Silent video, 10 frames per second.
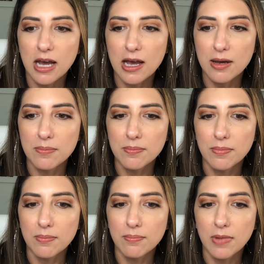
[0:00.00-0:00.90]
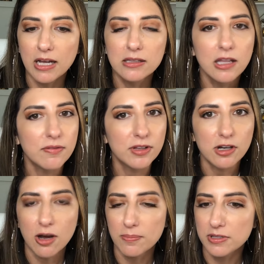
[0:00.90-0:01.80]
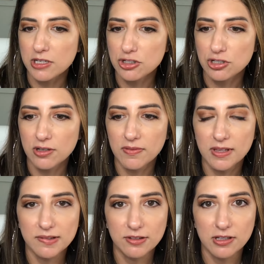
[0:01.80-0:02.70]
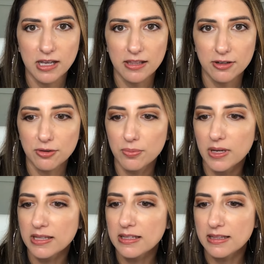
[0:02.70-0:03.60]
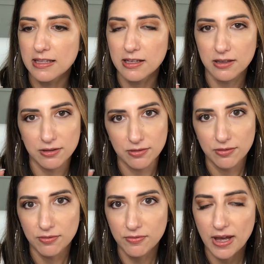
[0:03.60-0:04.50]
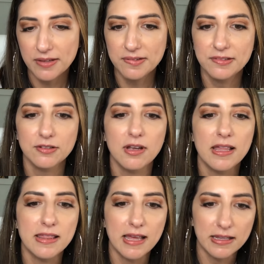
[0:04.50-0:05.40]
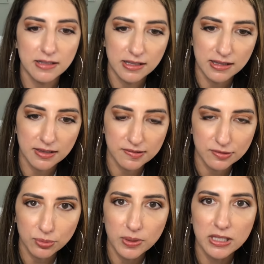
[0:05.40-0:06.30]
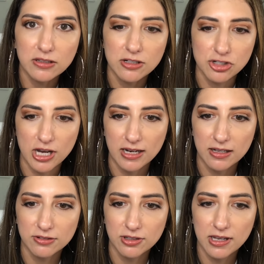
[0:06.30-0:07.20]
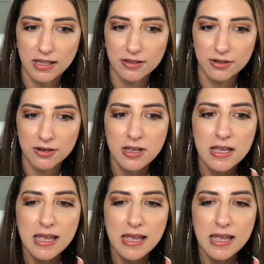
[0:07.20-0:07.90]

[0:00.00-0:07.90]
I love the combination of this together with the vest and then this tweed jacket together.